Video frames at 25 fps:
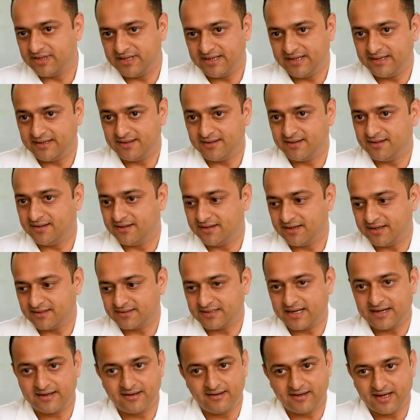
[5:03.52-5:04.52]
they
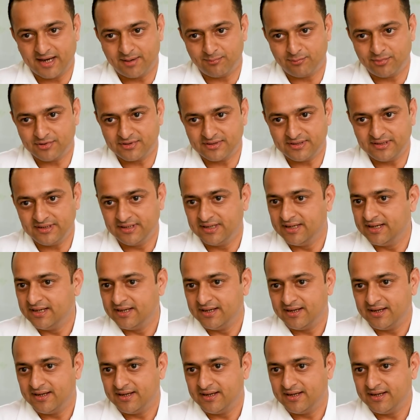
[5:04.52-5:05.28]
sat in campusing,